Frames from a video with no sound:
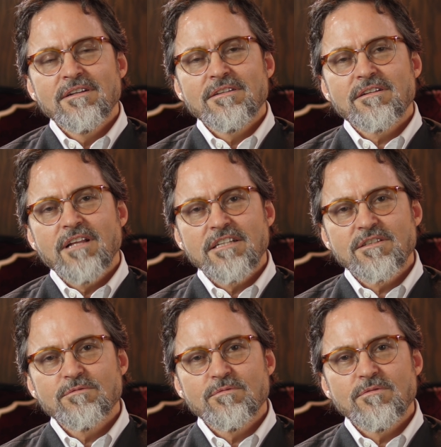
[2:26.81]
the
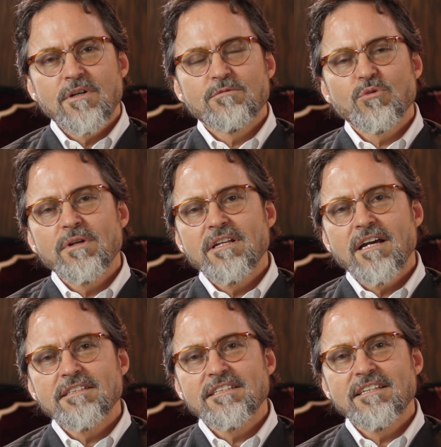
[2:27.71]
class of, of
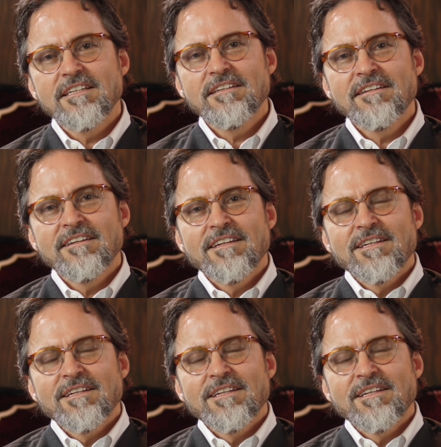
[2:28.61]
2019.